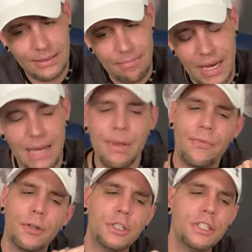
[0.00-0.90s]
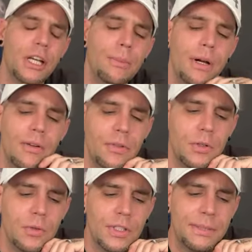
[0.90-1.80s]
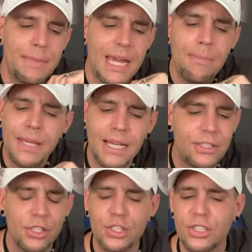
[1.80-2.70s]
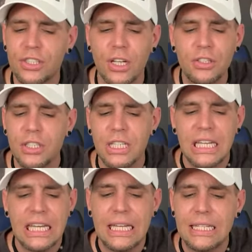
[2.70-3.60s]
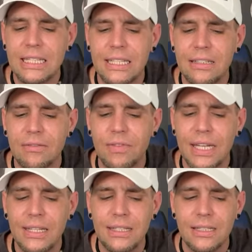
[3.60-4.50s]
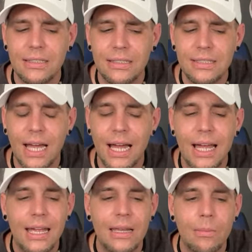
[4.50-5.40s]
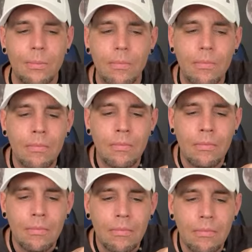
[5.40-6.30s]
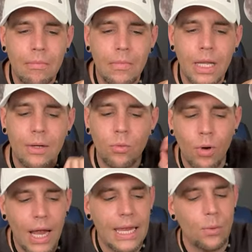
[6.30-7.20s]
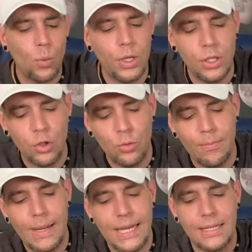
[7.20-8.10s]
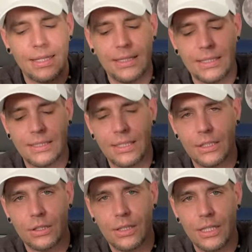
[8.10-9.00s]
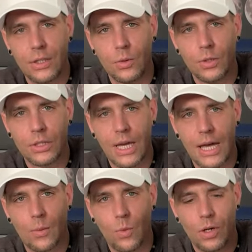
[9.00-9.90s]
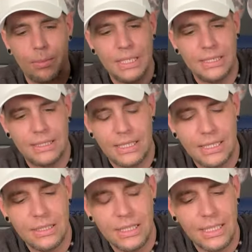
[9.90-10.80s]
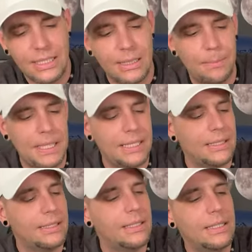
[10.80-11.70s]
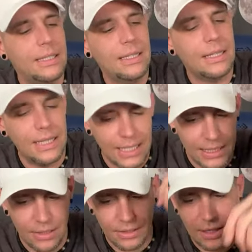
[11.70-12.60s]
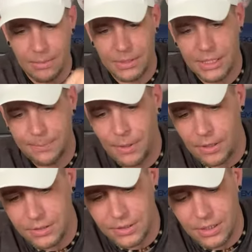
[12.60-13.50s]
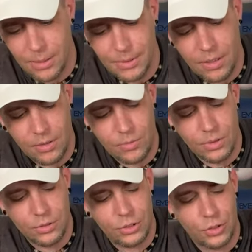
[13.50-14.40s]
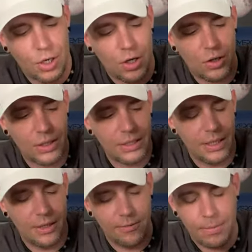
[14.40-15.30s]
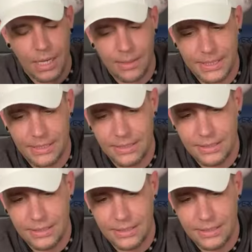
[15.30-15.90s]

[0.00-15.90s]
maybe for some of you, this may be at just such an inconvenient time, like right when you make the decision that you just kind of want to be single and independent, then here comes this person coming on real strong and love bombing.